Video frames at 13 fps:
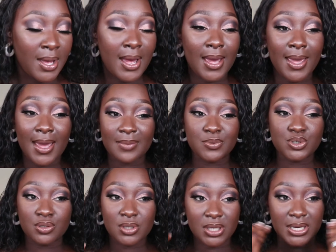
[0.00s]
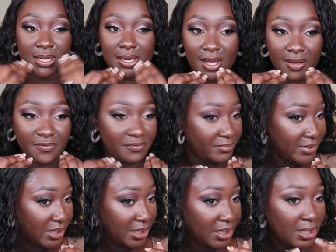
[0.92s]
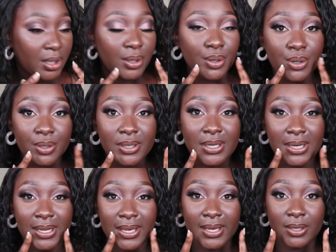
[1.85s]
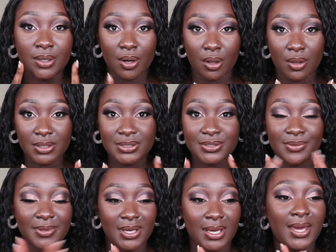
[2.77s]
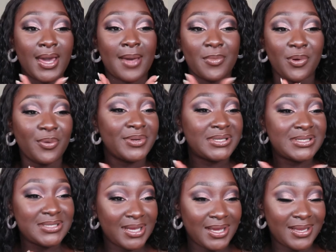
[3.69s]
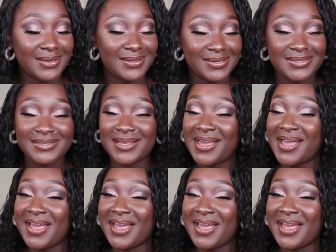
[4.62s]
I absolutely love me a good layered gloss, okay? I'm always saying this.